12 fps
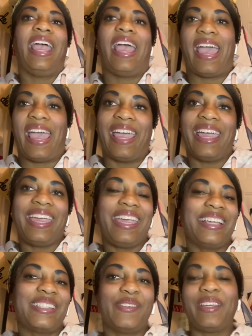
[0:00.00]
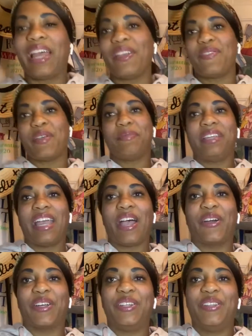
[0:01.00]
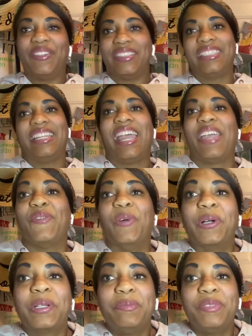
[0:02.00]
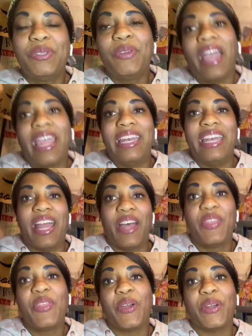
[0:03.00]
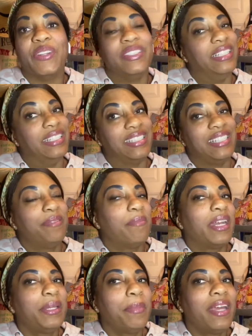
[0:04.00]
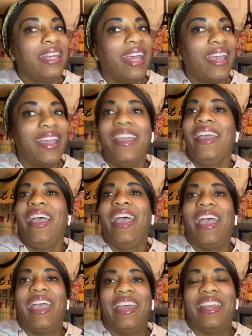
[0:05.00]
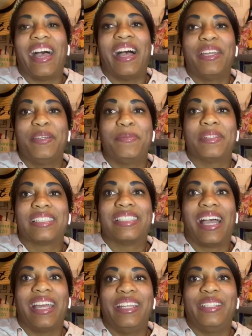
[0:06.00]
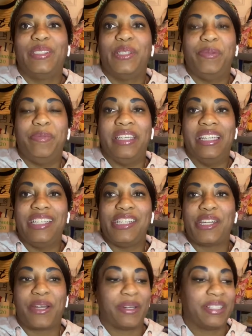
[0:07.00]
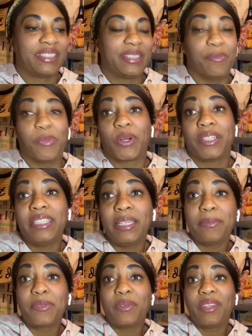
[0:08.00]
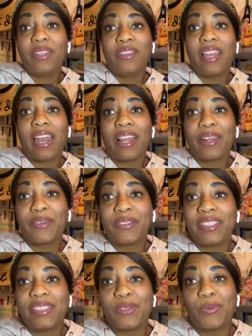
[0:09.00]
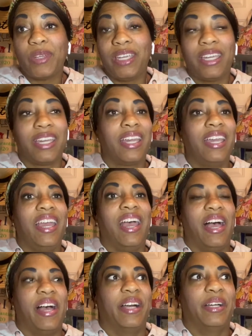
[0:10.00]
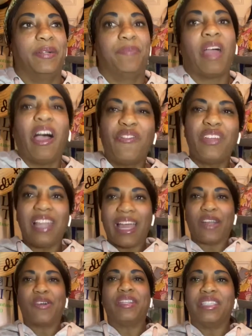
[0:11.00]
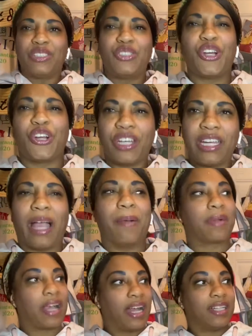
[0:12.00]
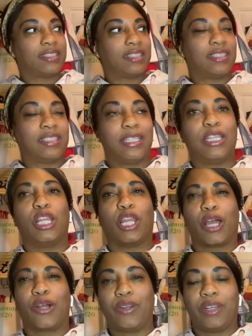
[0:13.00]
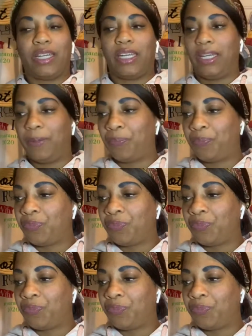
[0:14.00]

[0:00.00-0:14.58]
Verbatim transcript: Hey, Sweet Life family, how are you doing today? Welcome to another Disney Money Monday, and I am excited to be sharing some more tips with you that I learned this week. Um, I feel like on this journey, I'm constantly learning